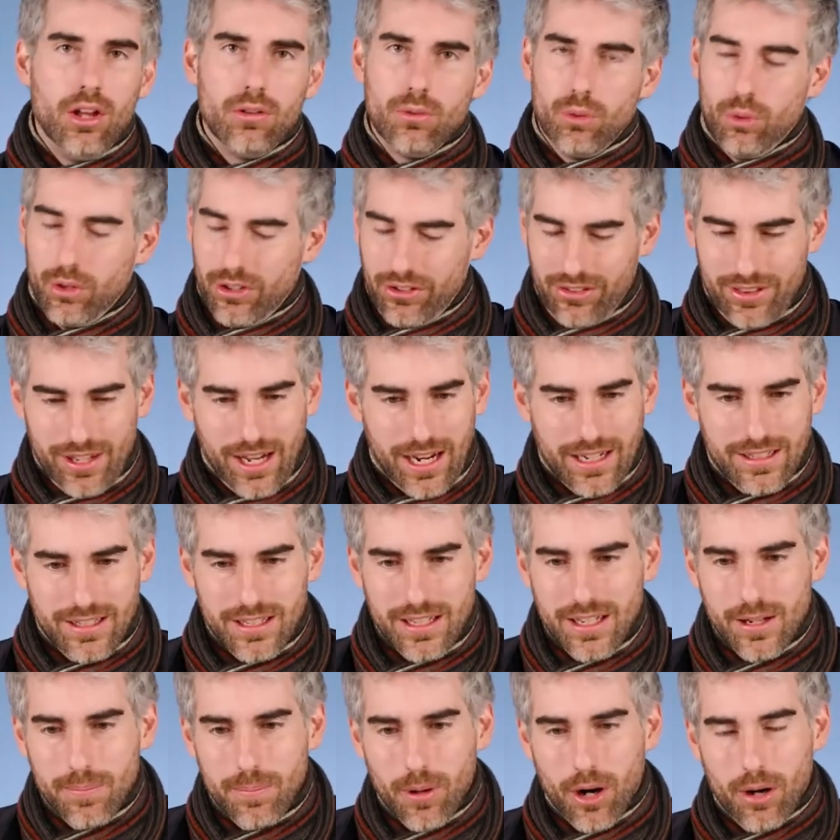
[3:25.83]
or as the
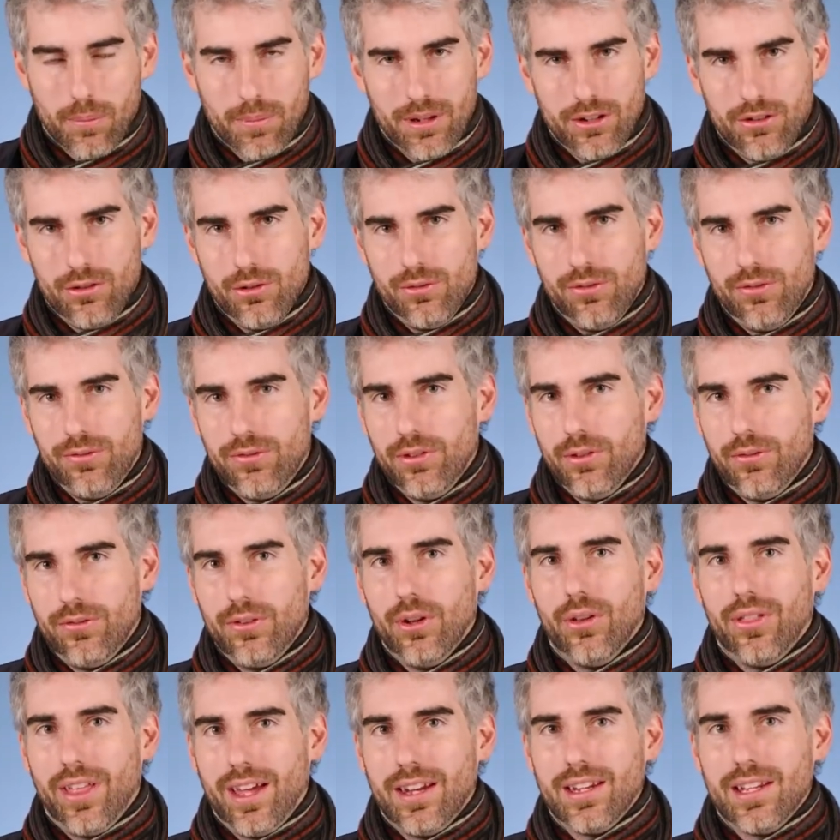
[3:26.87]
IT department to
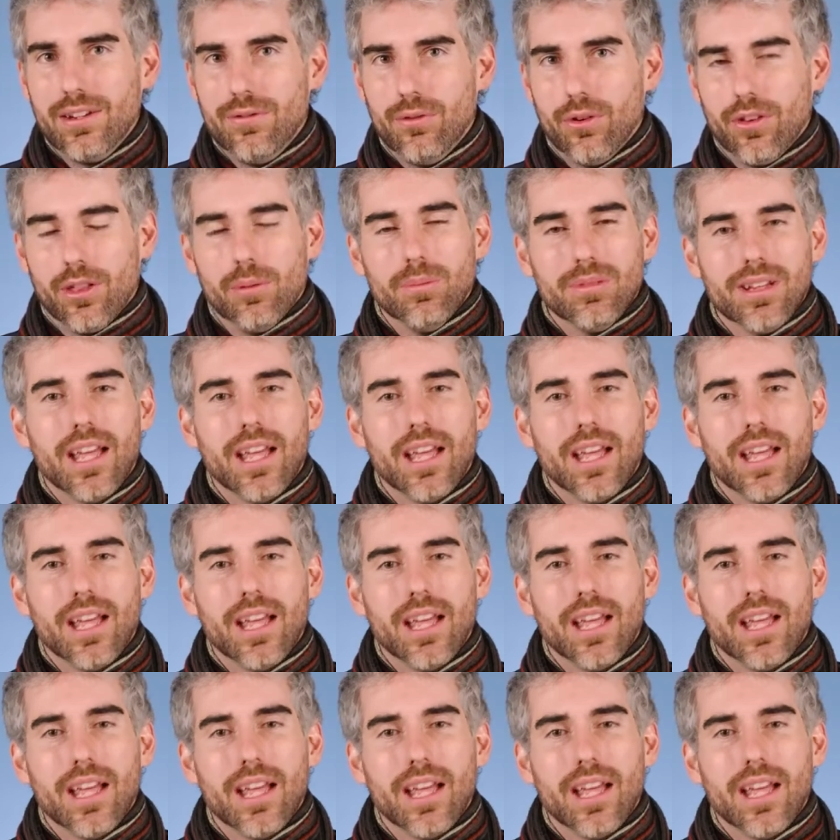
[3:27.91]
fulfill that need for them.